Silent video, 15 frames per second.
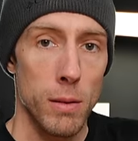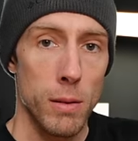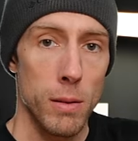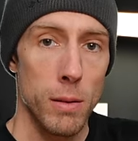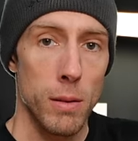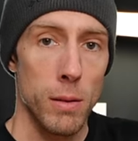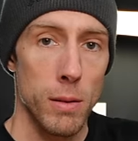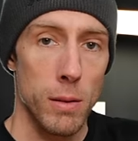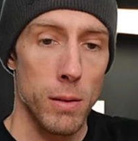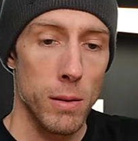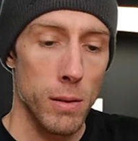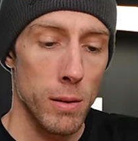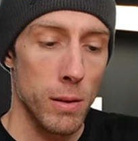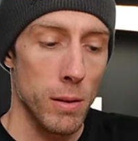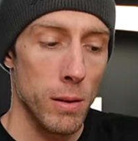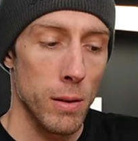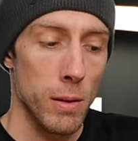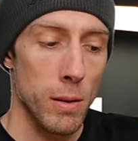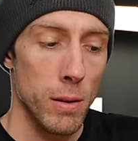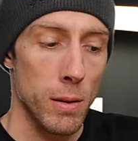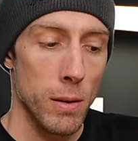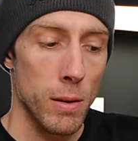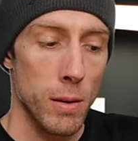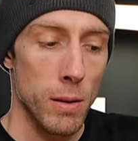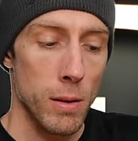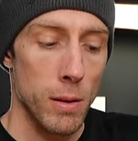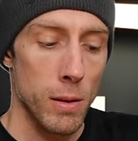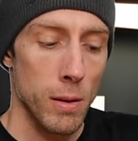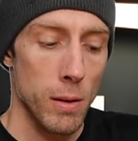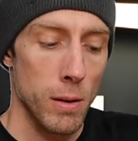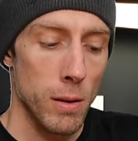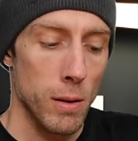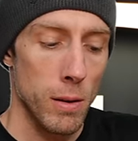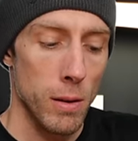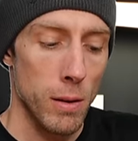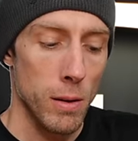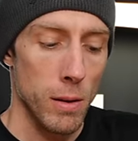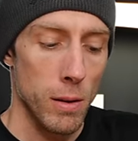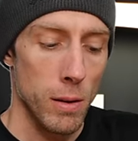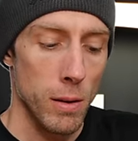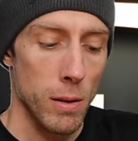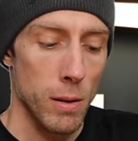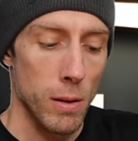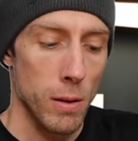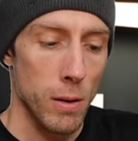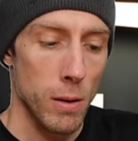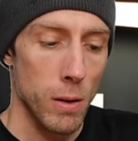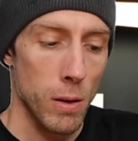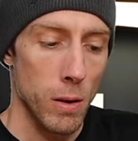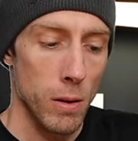Nobody speaks.